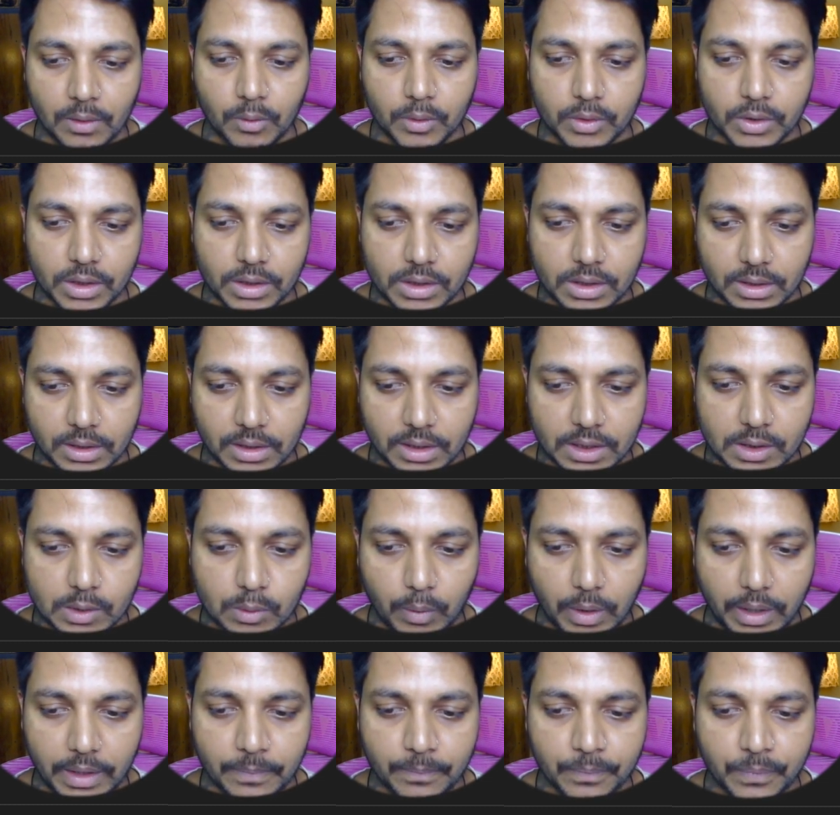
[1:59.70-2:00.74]
which is this
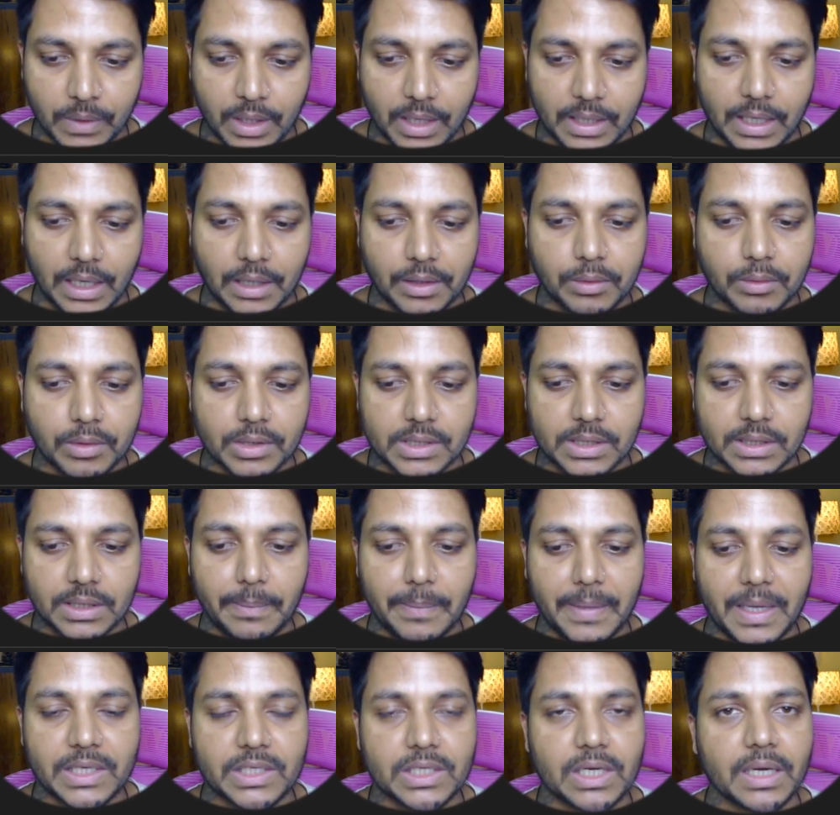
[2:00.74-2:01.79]
one. Now you will say the
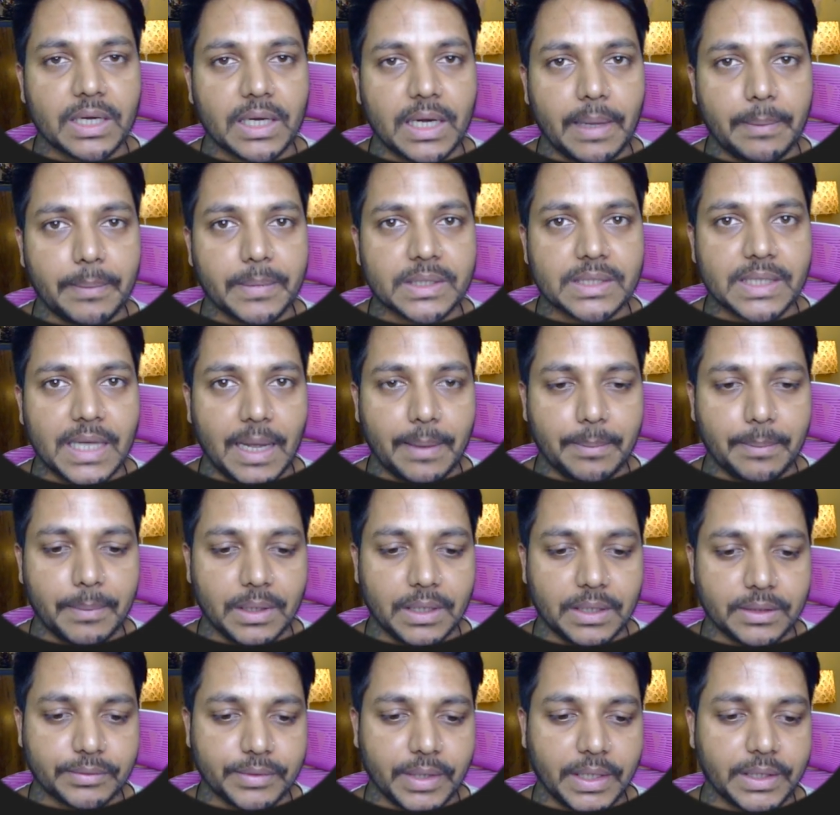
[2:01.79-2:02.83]
manager name is
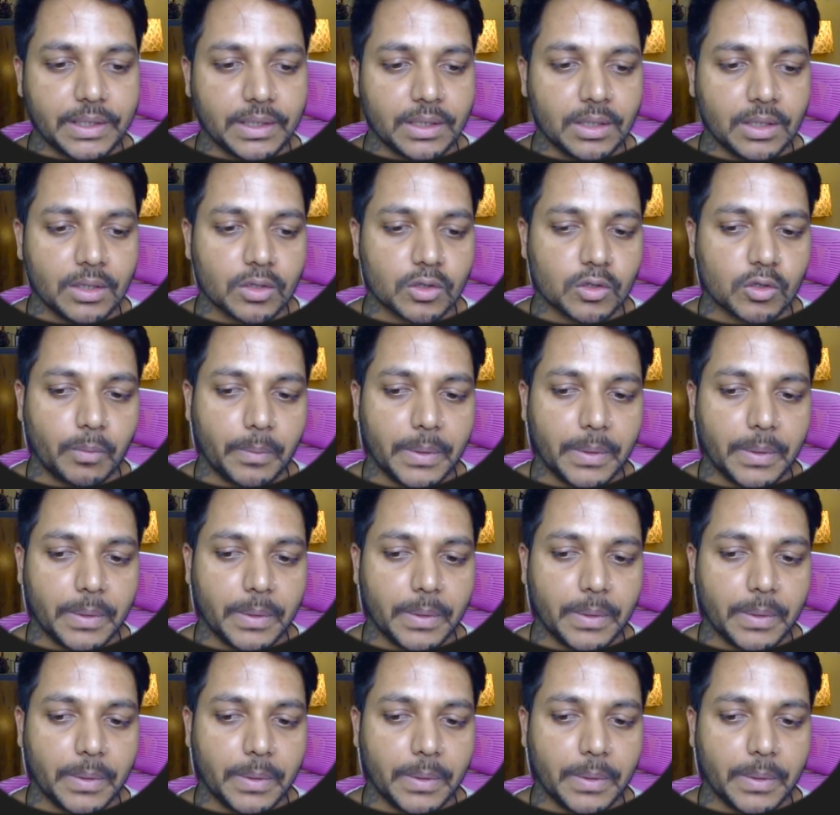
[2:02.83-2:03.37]
Emily, right? So